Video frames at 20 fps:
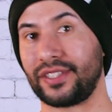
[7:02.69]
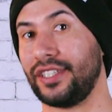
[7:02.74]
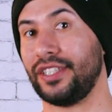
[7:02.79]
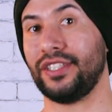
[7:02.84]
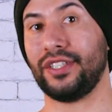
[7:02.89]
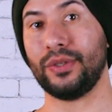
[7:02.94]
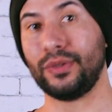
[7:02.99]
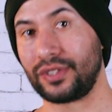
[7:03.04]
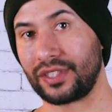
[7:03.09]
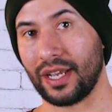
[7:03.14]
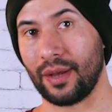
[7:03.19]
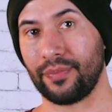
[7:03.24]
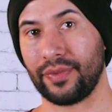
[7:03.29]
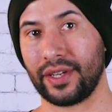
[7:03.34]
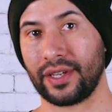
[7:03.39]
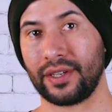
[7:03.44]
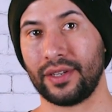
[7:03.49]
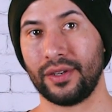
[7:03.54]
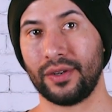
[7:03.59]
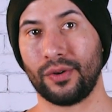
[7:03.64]
to do
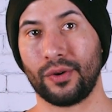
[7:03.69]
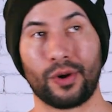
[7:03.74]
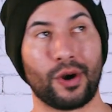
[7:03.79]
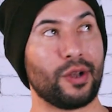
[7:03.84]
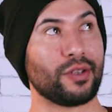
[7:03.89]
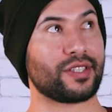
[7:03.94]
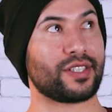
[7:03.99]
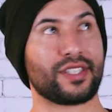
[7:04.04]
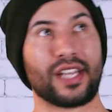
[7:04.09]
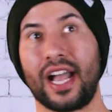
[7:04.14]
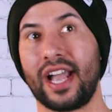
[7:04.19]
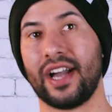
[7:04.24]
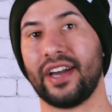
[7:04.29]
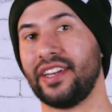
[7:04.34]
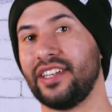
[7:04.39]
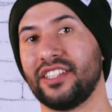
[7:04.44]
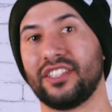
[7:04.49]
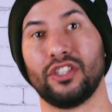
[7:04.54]
something, or else Zion is